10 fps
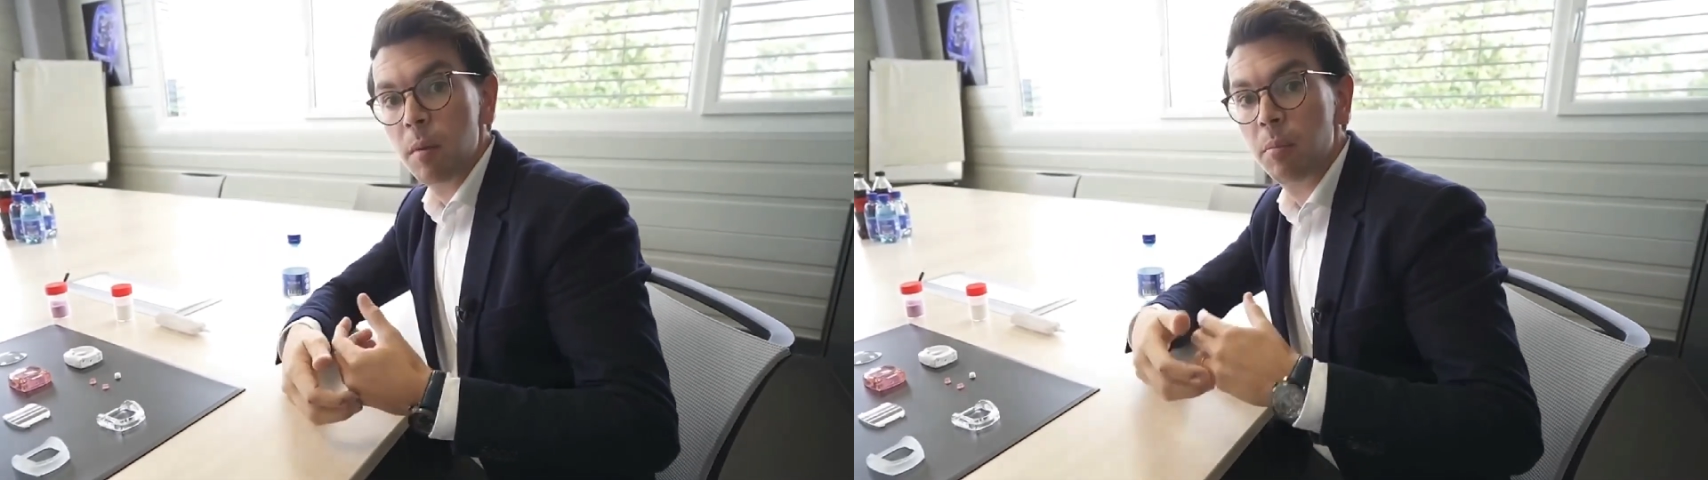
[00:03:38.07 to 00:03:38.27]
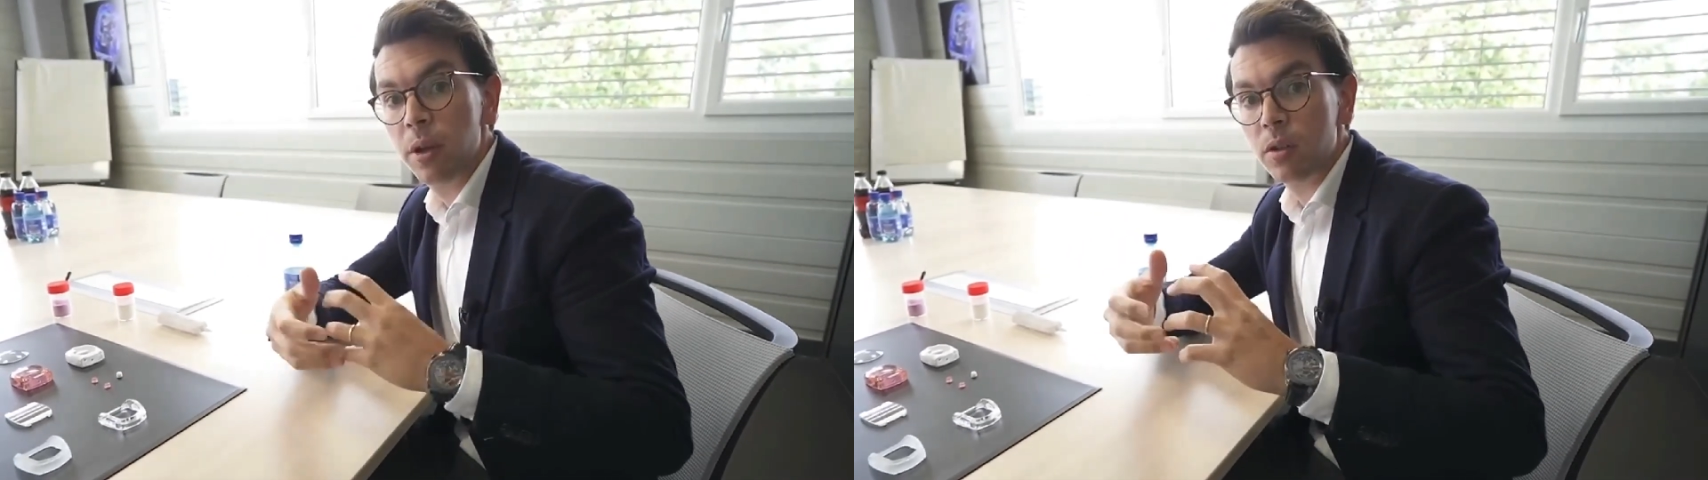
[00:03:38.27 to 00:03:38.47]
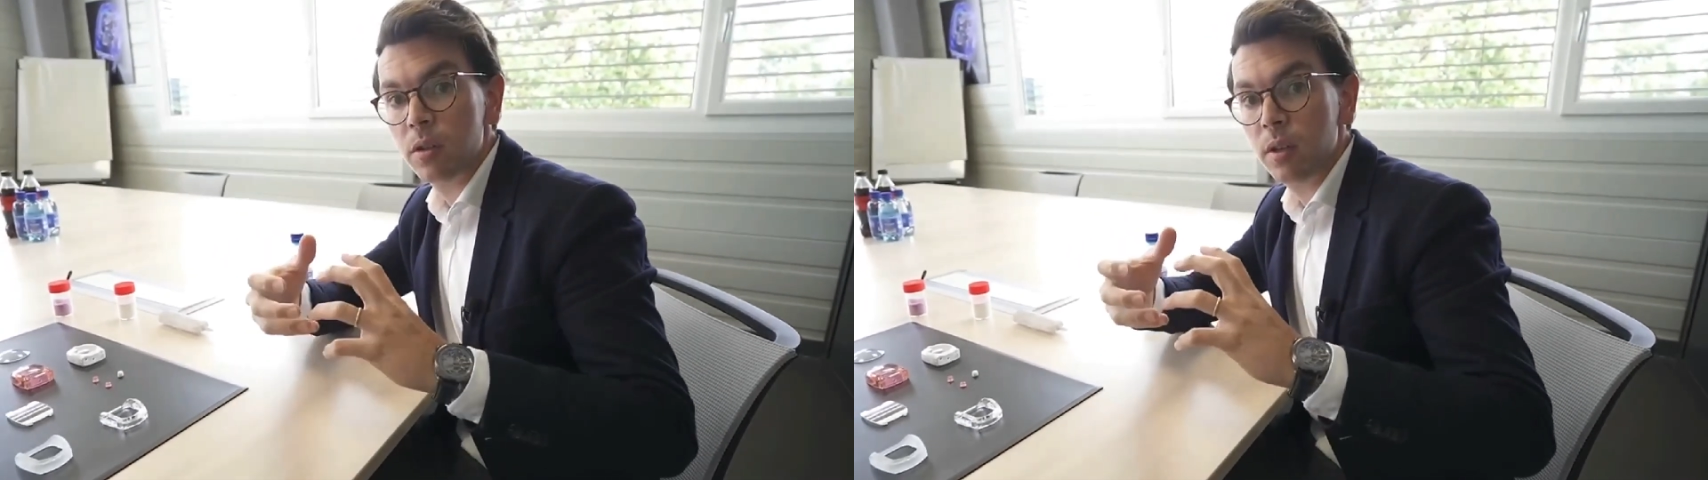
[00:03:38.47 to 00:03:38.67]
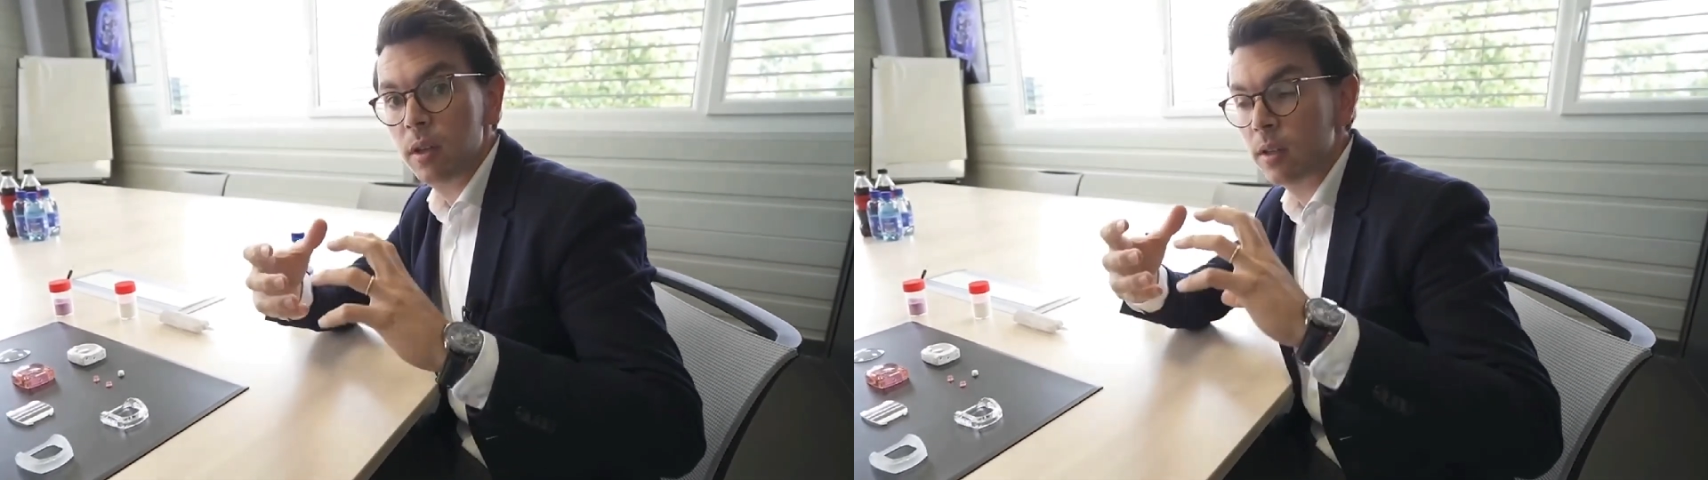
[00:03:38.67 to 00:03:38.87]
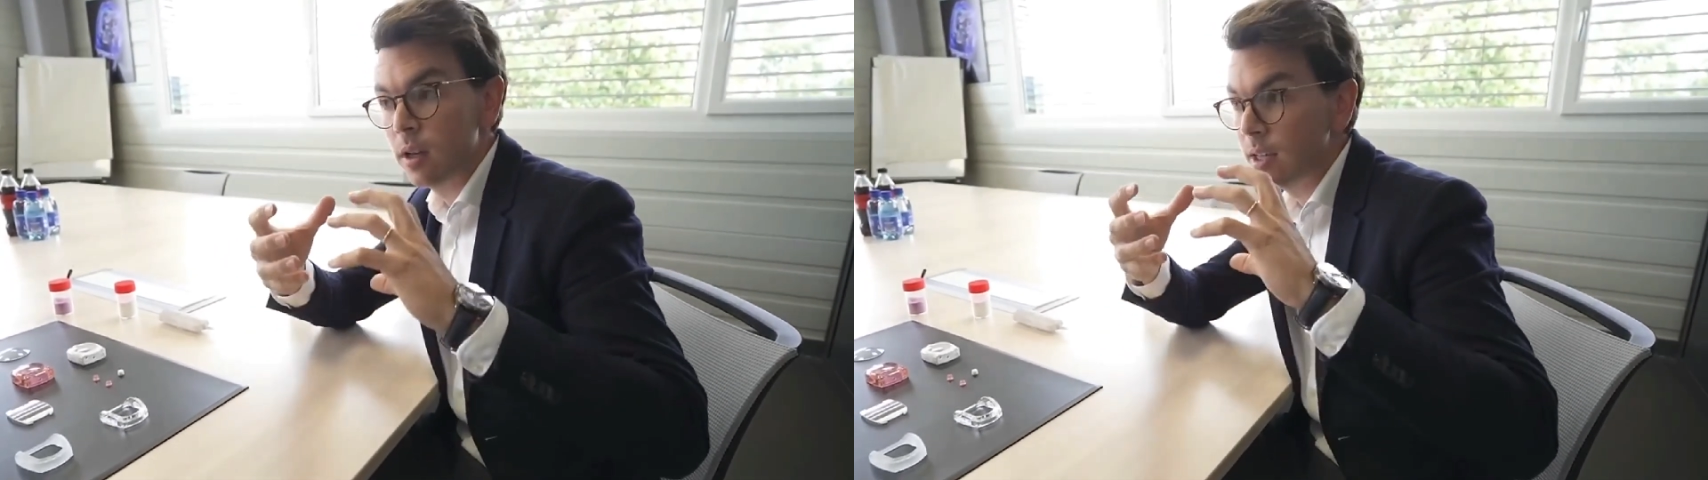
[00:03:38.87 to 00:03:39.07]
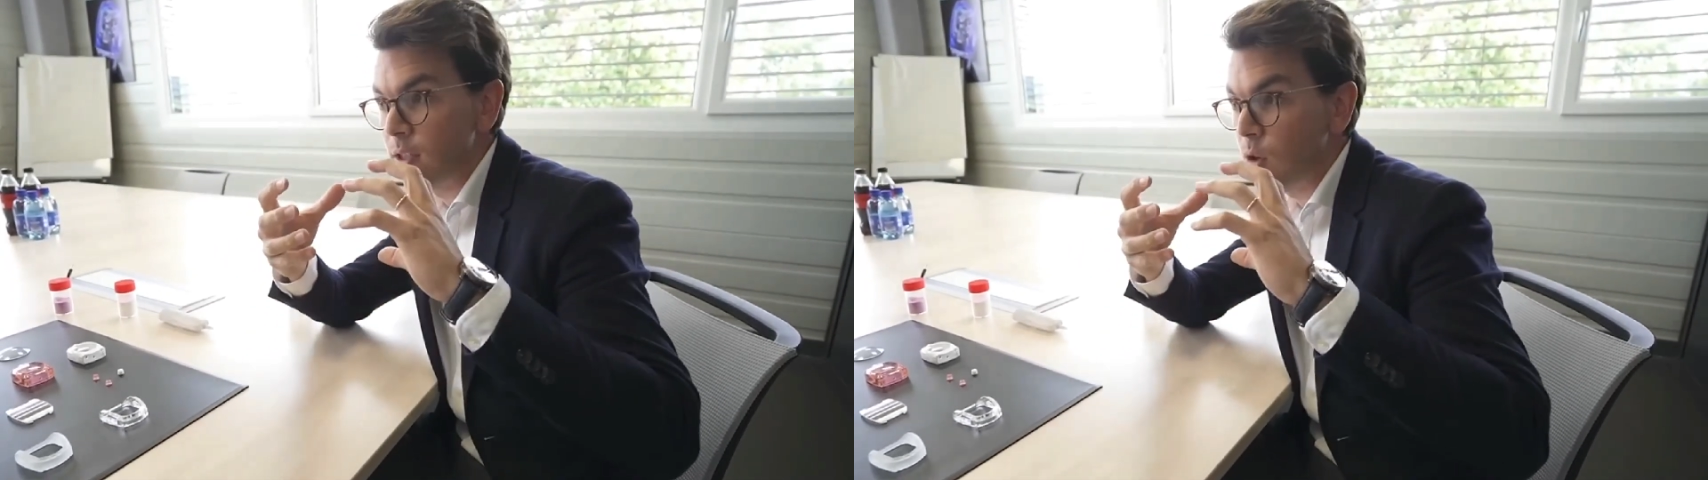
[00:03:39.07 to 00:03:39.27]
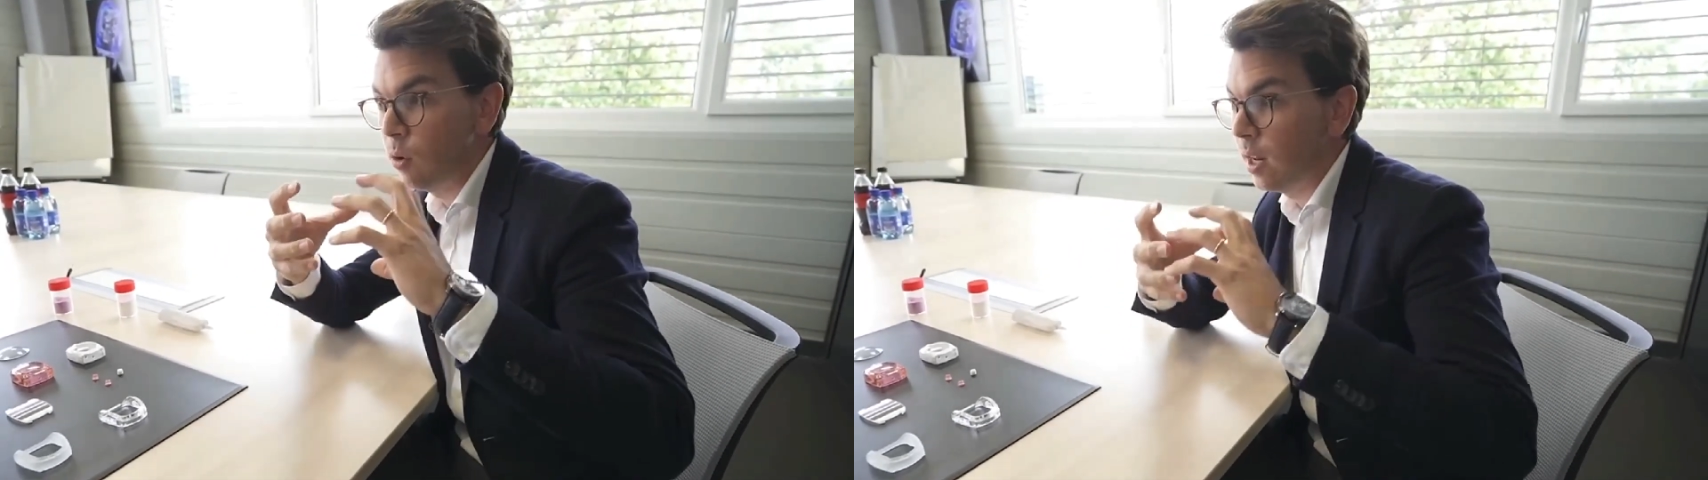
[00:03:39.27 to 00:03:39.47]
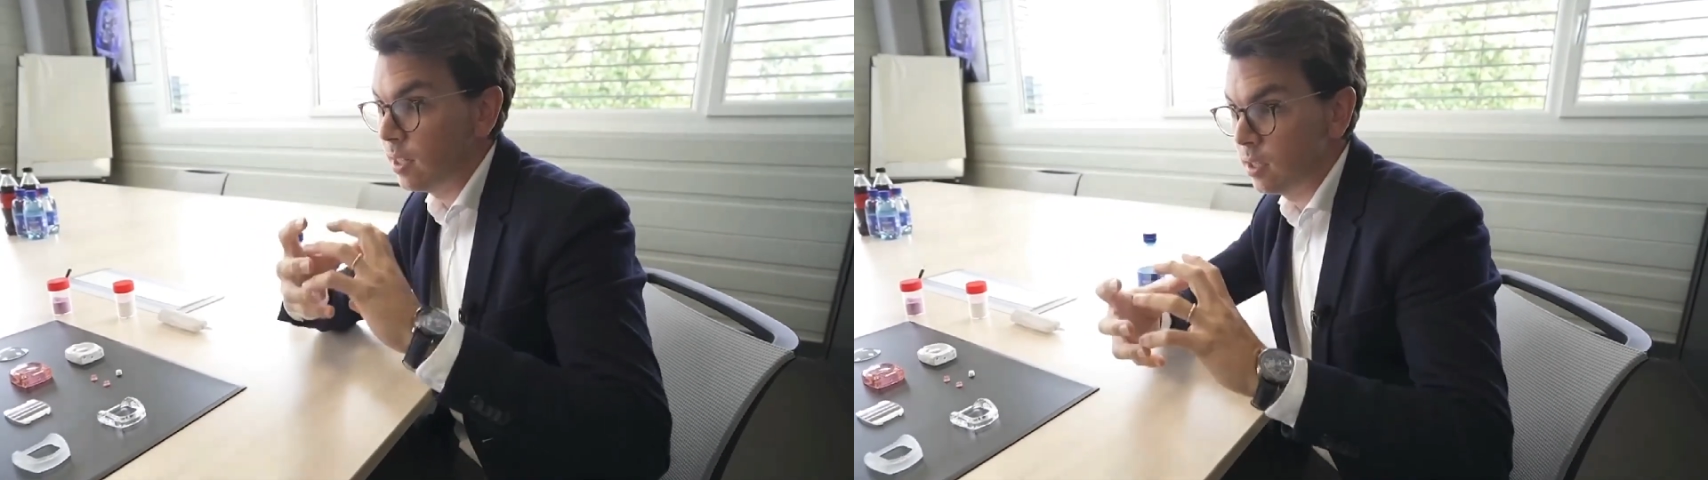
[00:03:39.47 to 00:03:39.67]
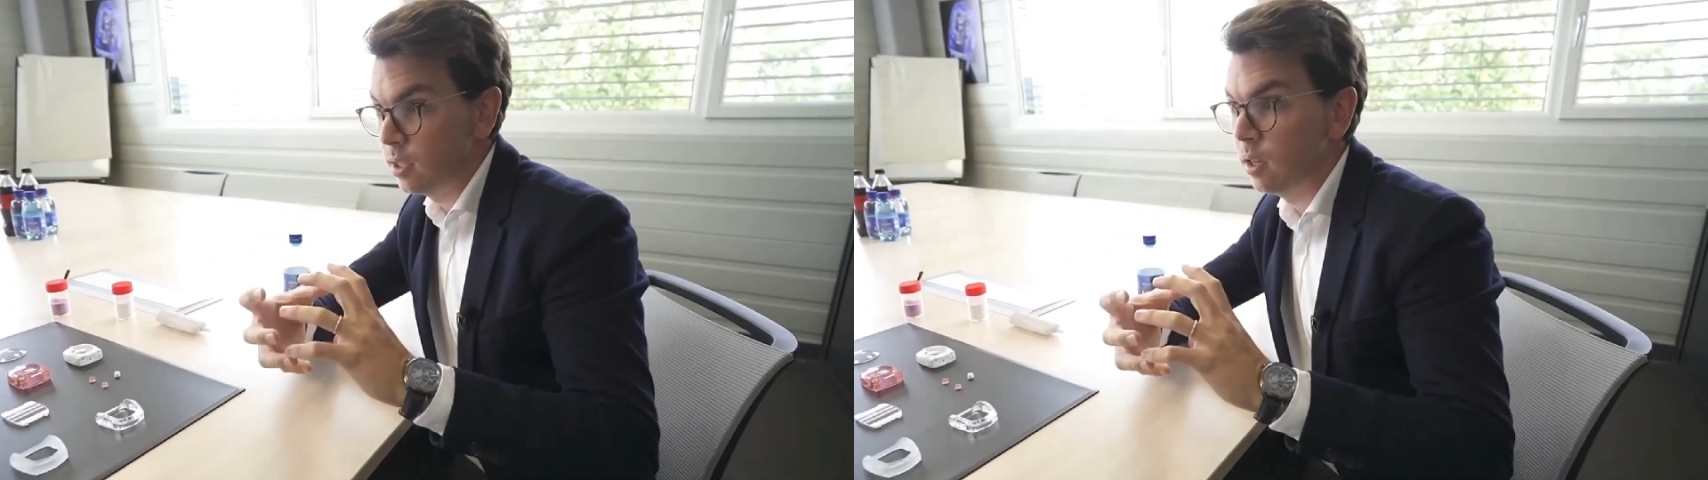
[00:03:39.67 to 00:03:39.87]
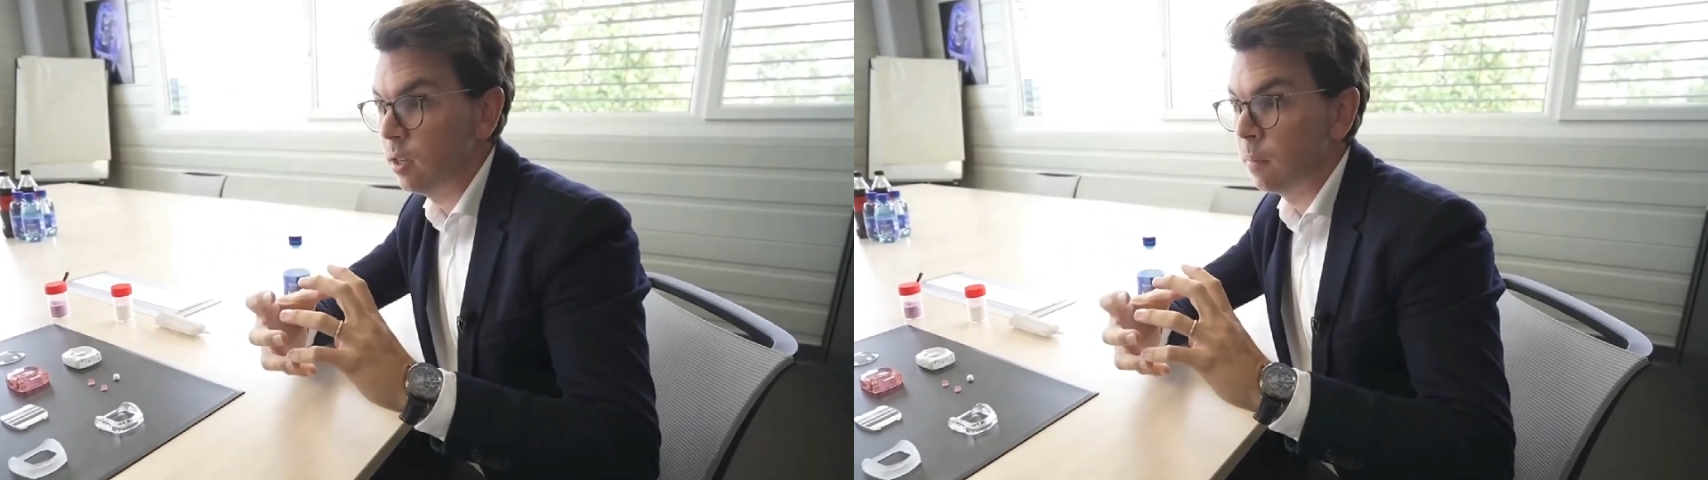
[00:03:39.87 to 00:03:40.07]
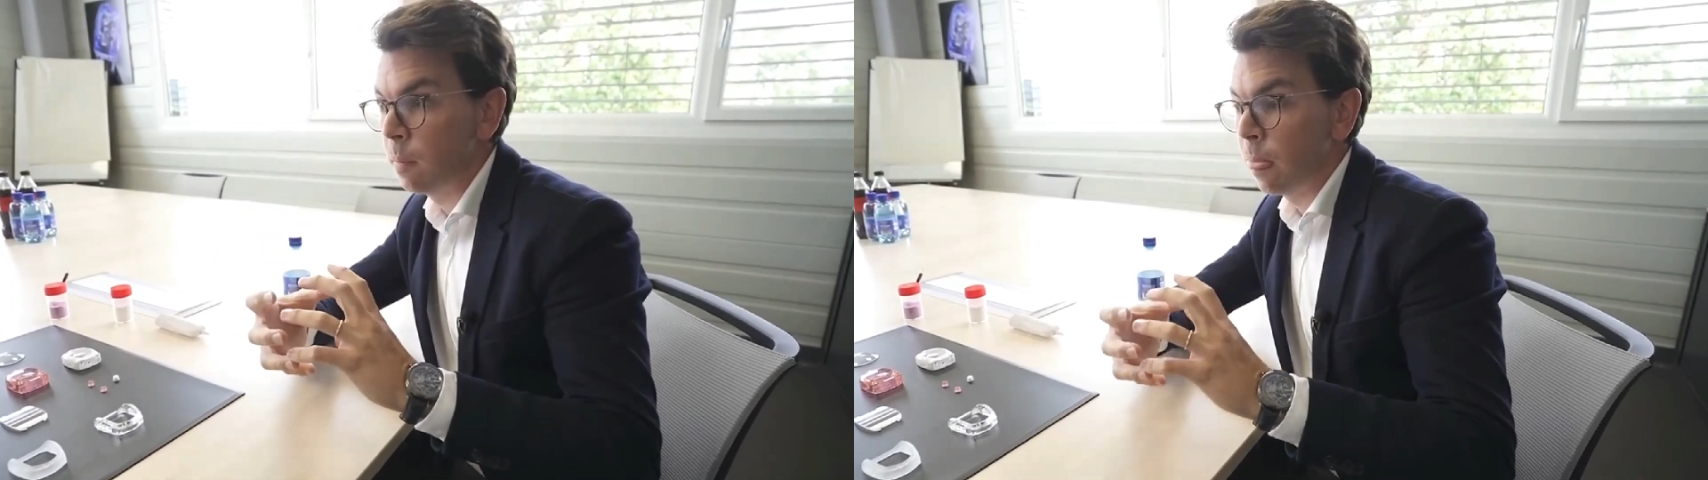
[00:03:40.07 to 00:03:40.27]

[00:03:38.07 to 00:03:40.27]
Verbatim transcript: But it has no elasticity.